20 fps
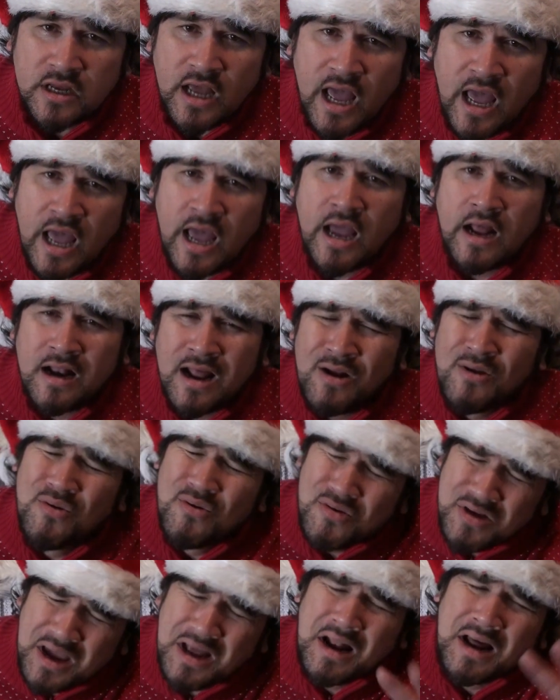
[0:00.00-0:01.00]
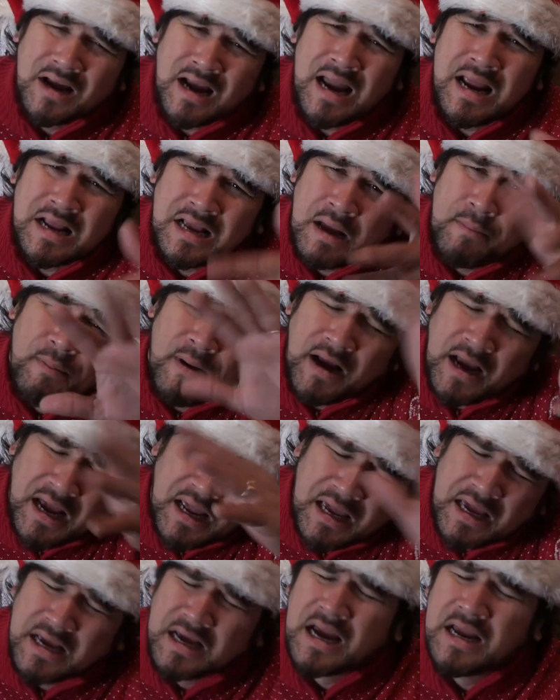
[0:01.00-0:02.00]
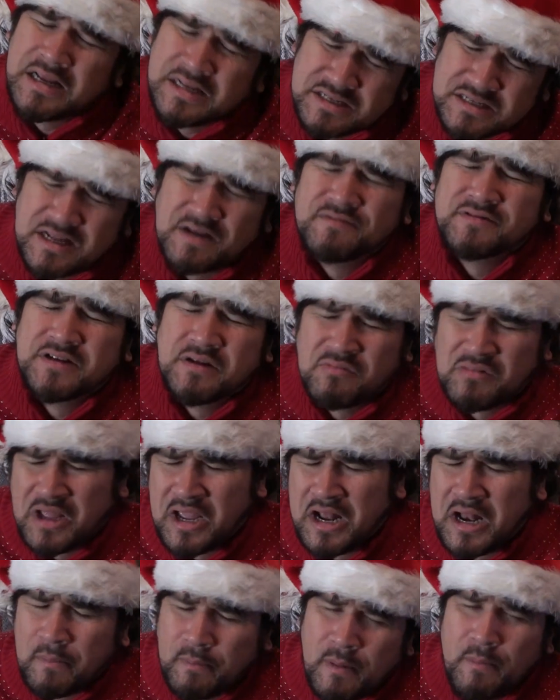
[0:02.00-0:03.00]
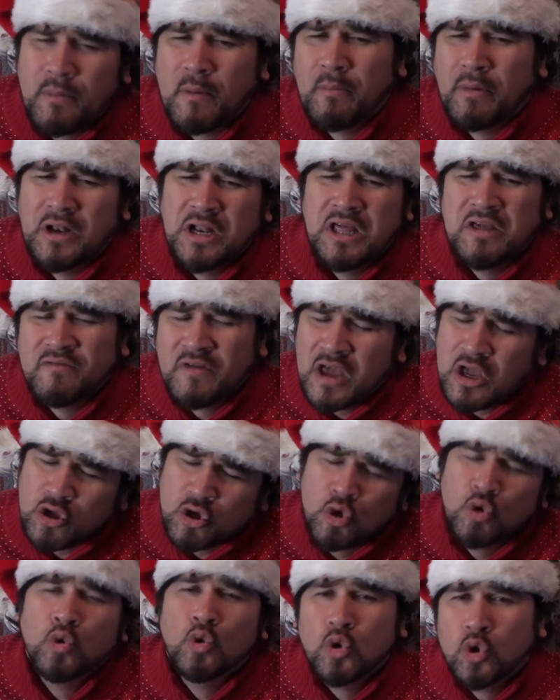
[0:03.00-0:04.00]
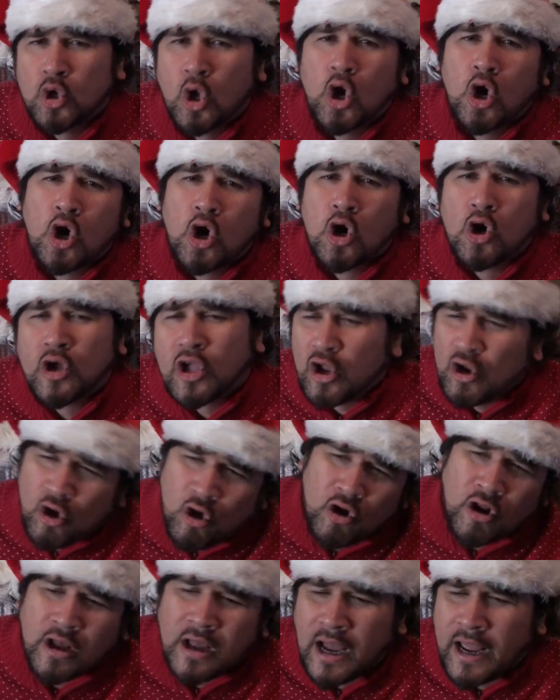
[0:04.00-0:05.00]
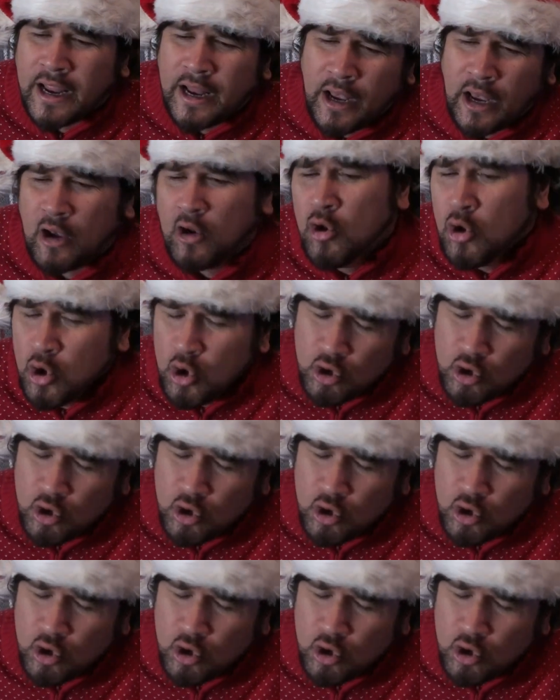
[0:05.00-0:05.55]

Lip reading: And I don't get a kind, kapakahi kind stuff out there that people believe, hey, you log and all that kind, and